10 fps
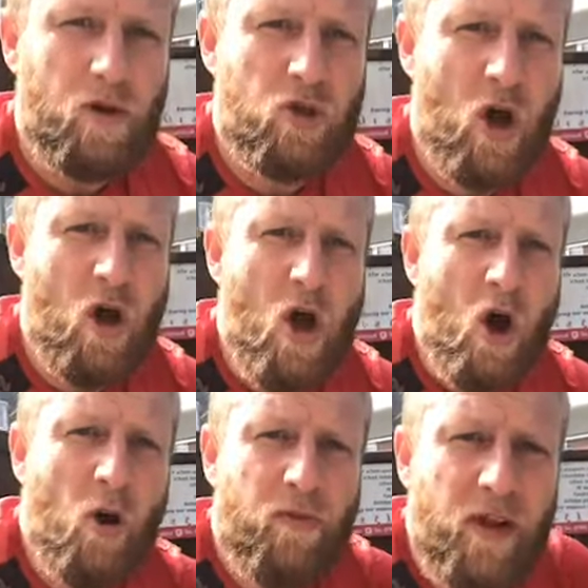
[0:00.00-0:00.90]
So,
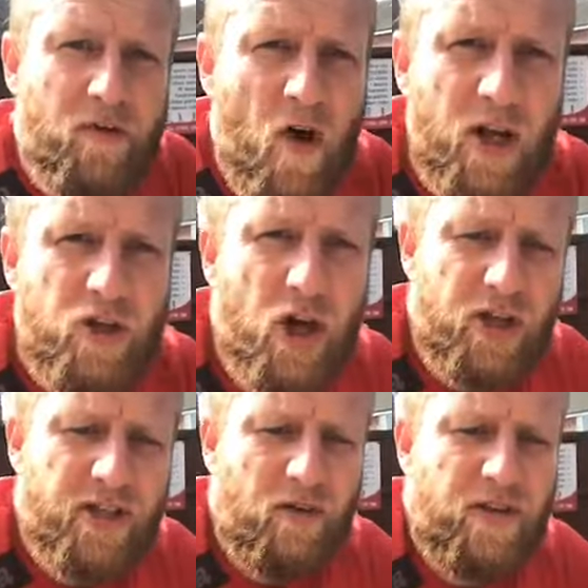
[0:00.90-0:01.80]
hopefully you've all enjoyed
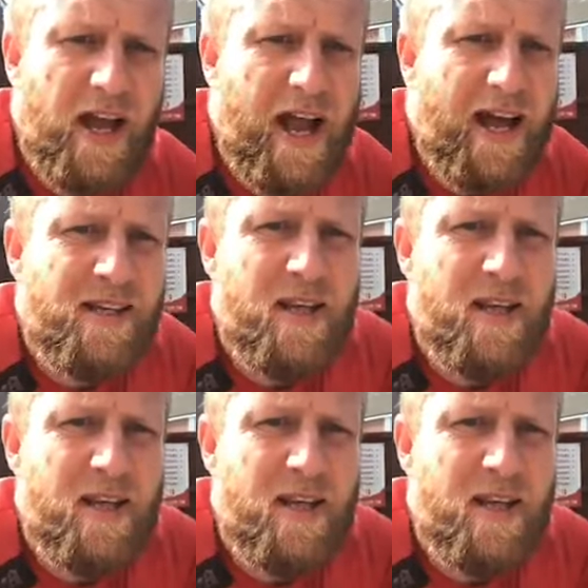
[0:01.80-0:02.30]
yourselves there, guys.